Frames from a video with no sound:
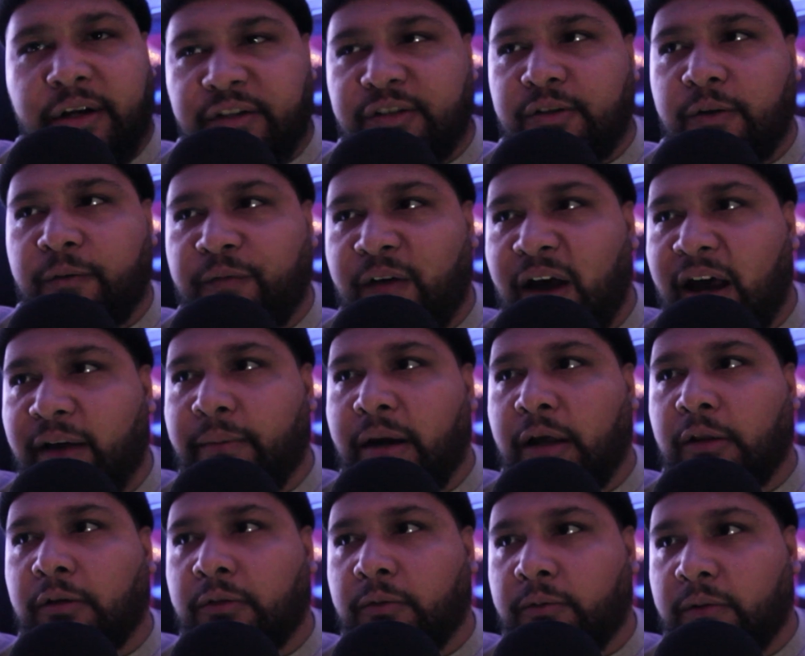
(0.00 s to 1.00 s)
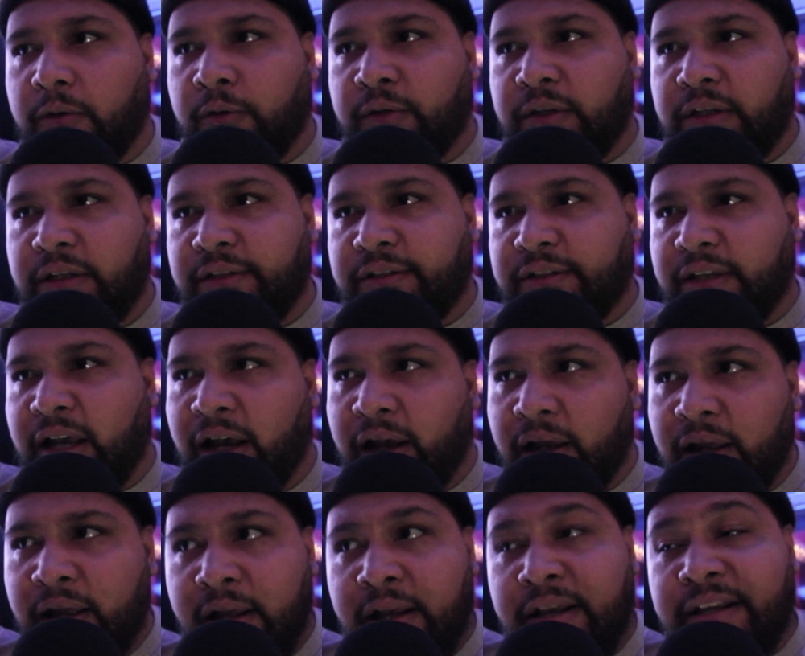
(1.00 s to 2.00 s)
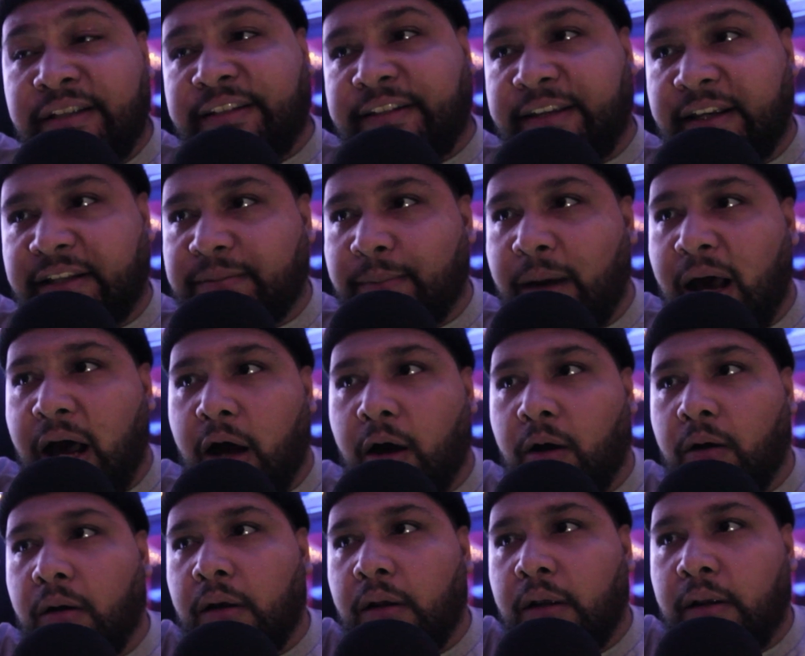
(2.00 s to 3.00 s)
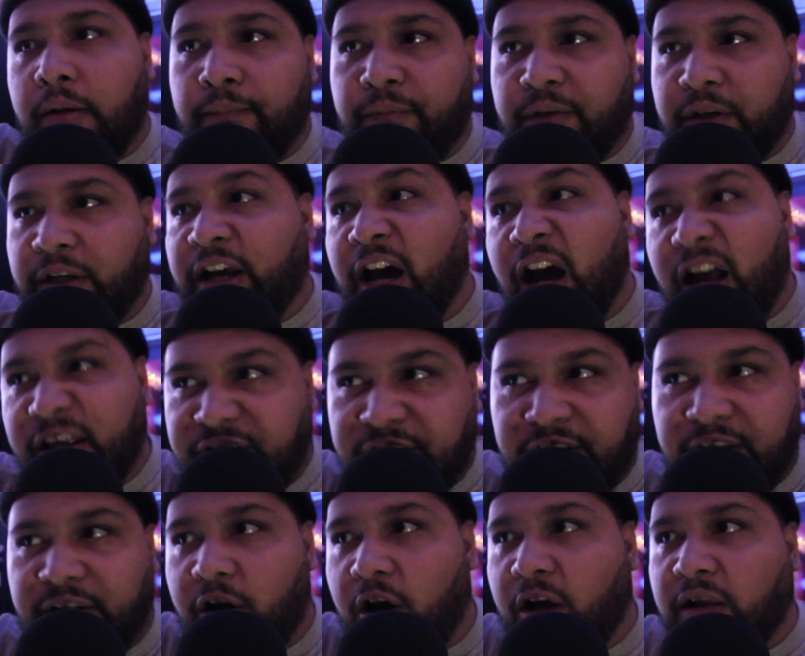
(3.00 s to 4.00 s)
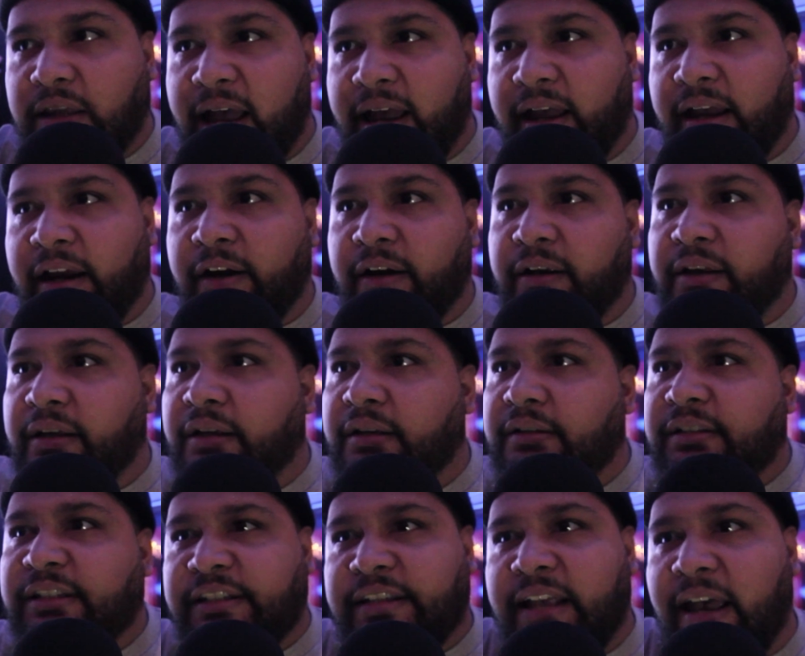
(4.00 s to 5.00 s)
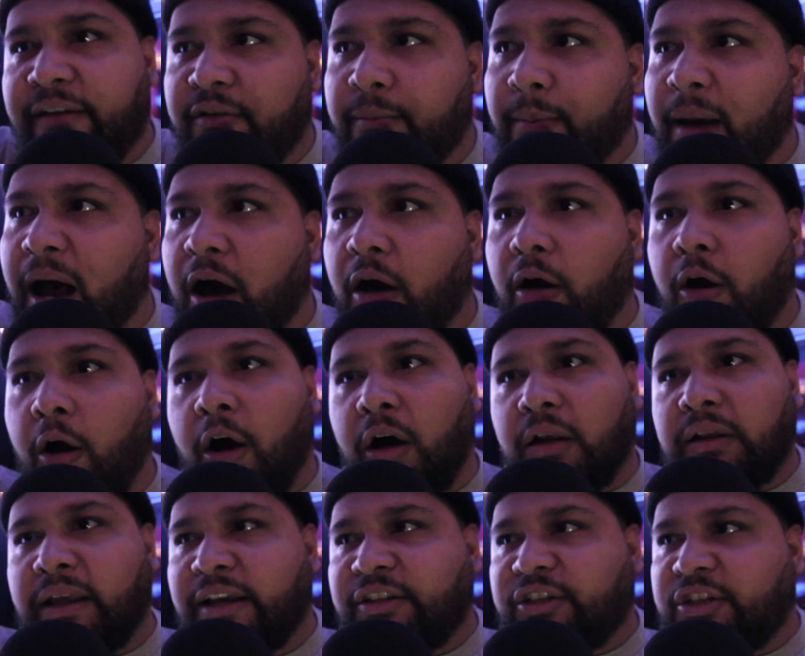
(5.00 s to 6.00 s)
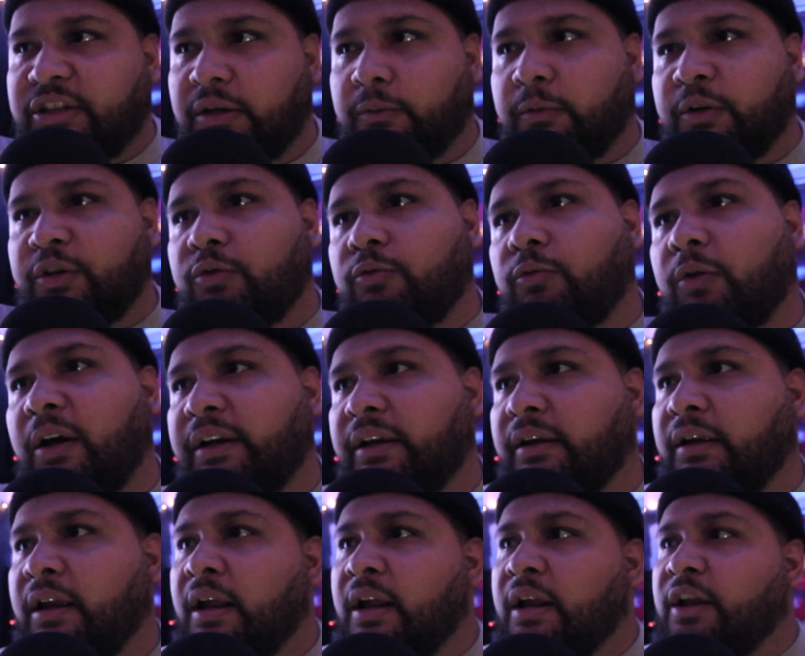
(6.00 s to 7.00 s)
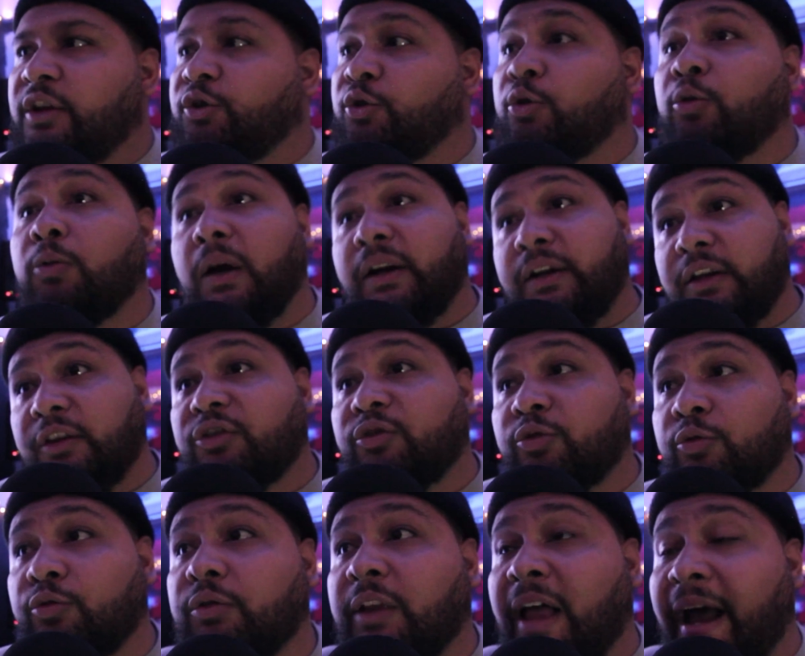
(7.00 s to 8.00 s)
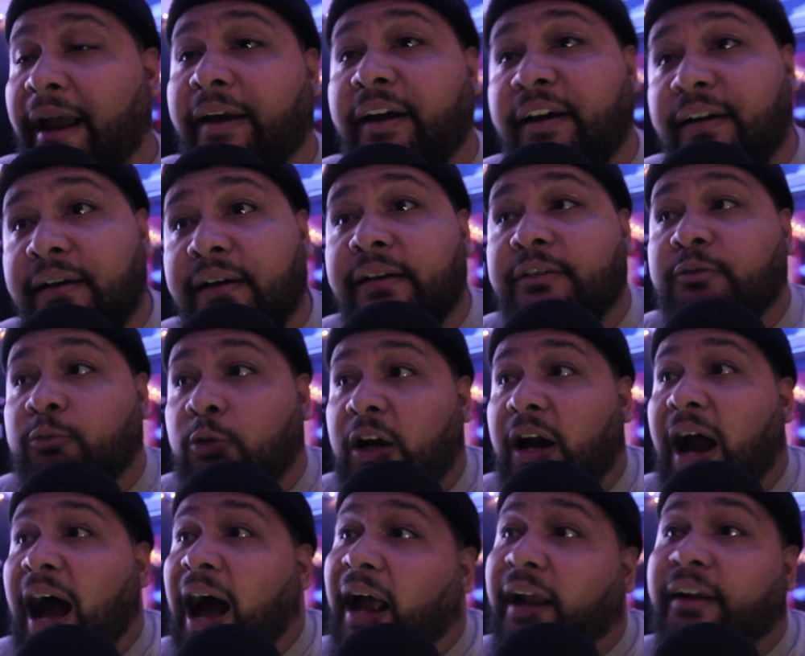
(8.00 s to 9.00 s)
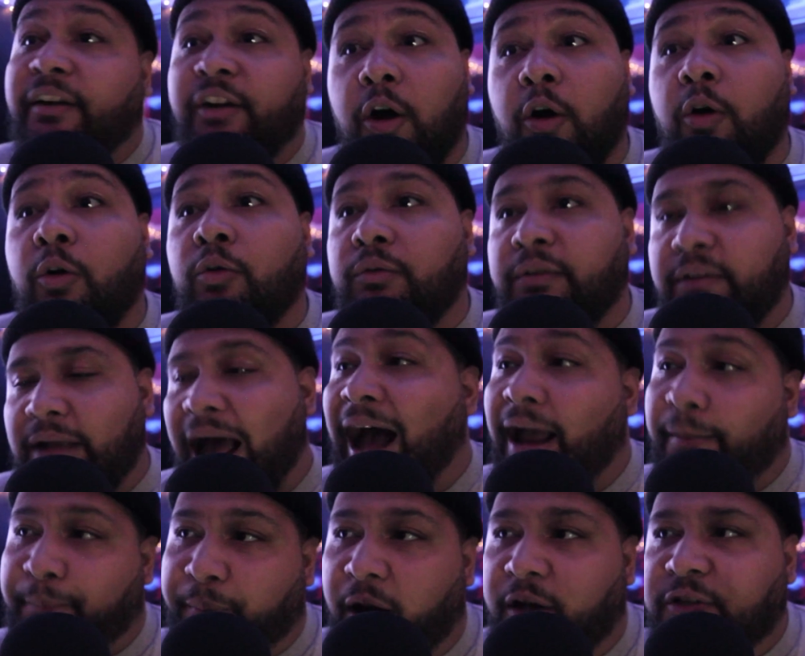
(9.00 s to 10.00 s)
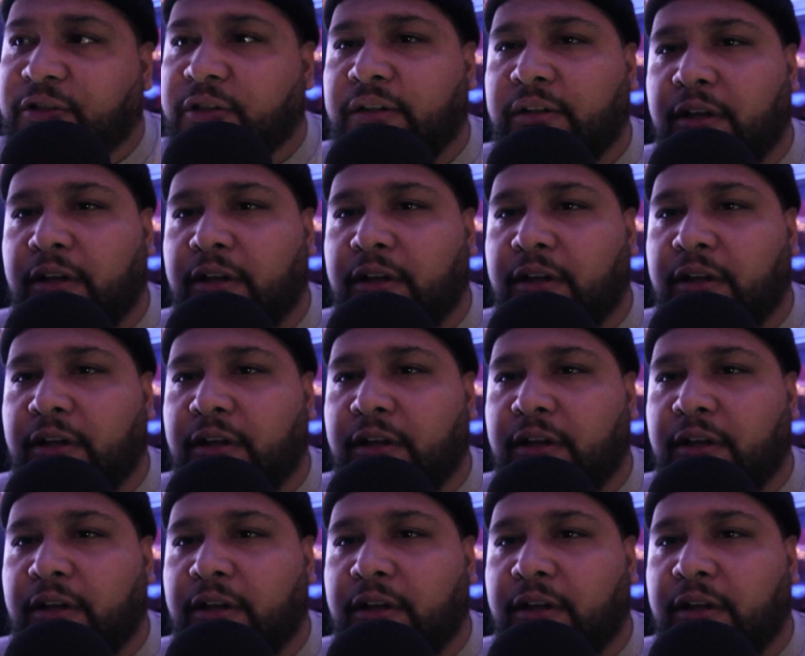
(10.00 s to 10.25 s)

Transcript: no 5 Mile on the east side. 6 Mile, Gunston, all that area, 7 Mile, all that shit where you running through like hoods where I personally